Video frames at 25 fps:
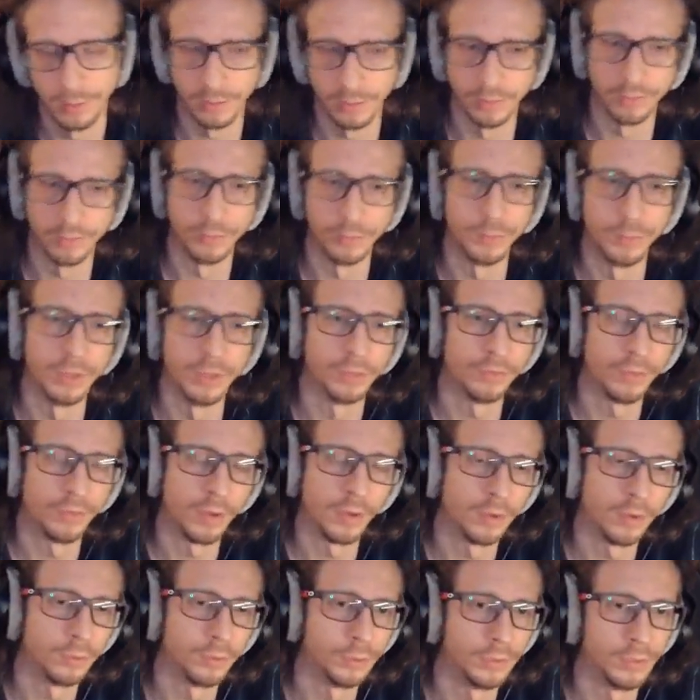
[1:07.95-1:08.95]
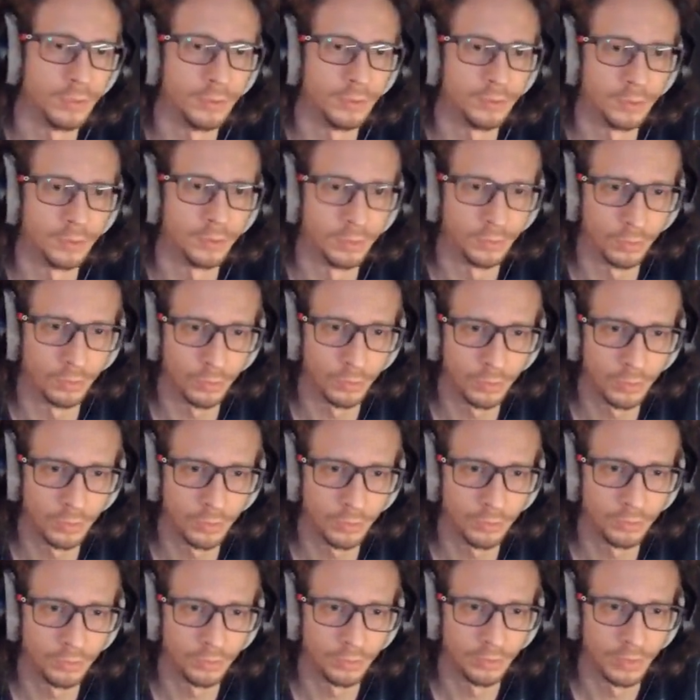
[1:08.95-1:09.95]
if you've been following these
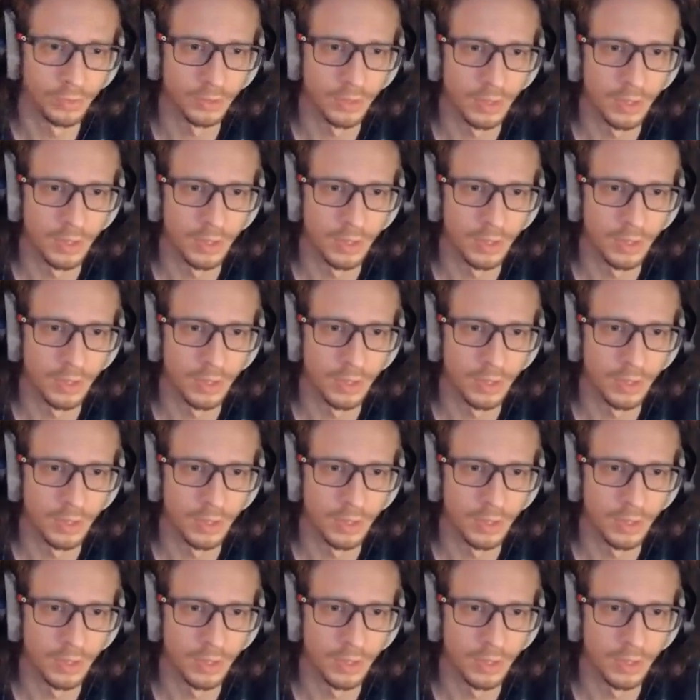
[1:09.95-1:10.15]
tutorials.